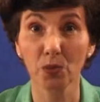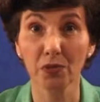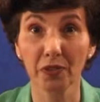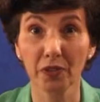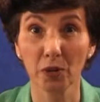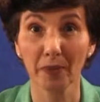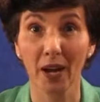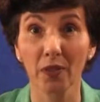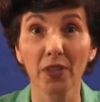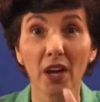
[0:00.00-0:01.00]
the roof of your
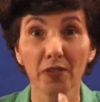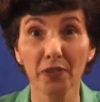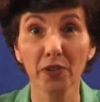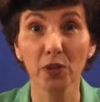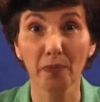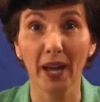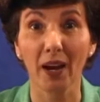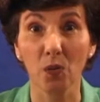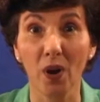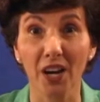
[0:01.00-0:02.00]
mouth further
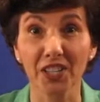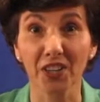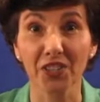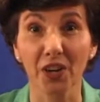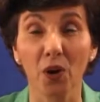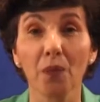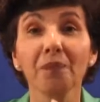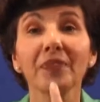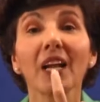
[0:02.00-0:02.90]
back. Watch, I'll show.